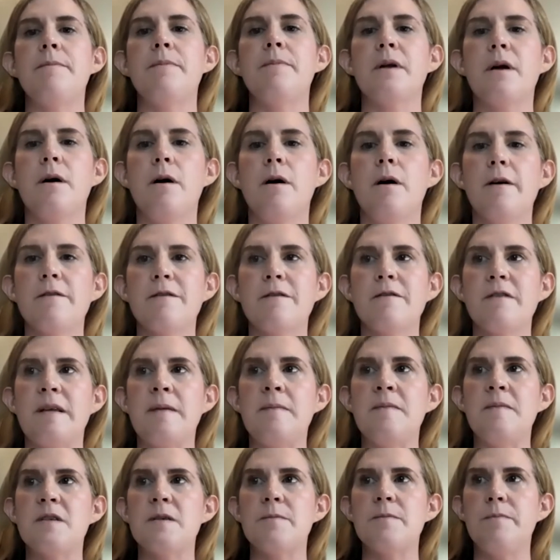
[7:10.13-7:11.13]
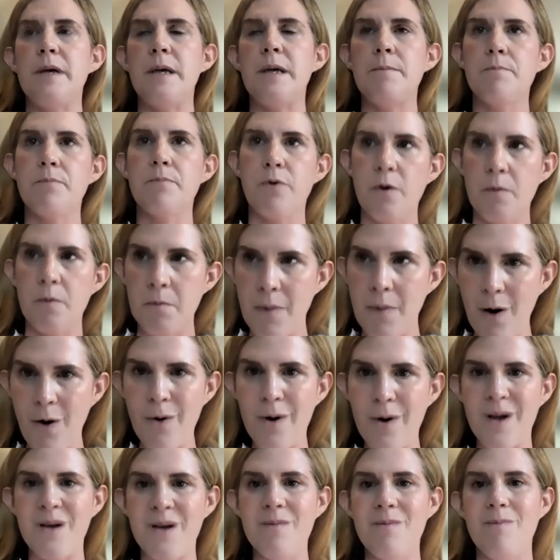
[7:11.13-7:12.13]
but also seems to be
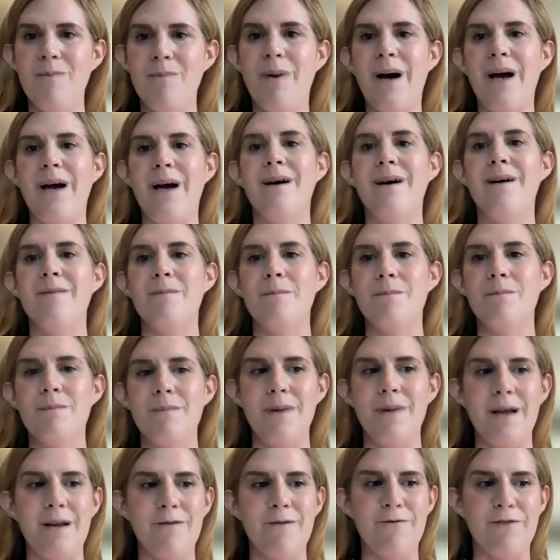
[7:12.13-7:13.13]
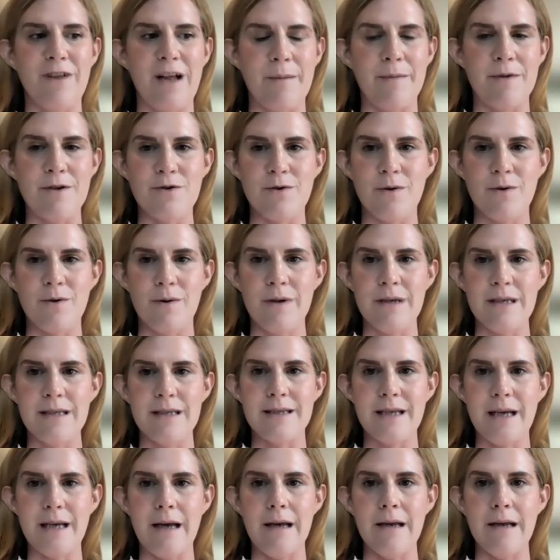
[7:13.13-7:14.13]
promoted by a inflammatory
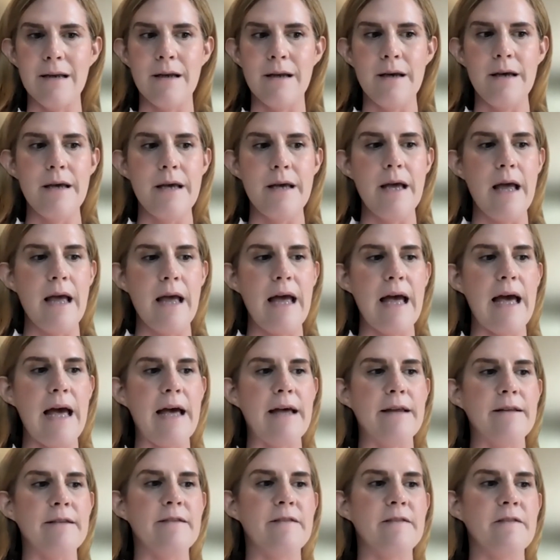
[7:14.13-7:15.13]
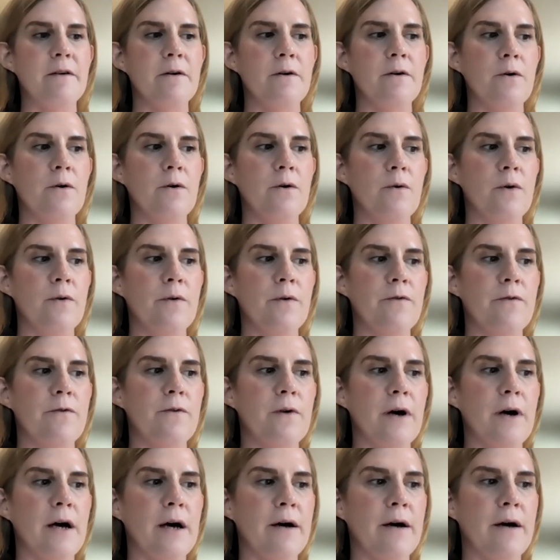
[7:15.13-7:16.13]
state. And so,
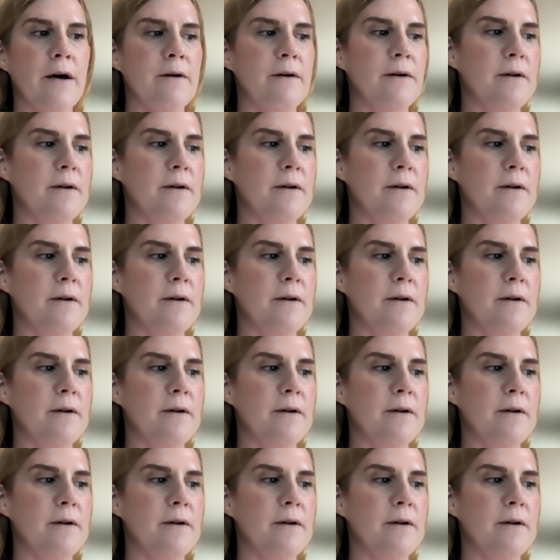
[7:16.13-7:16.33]
uh,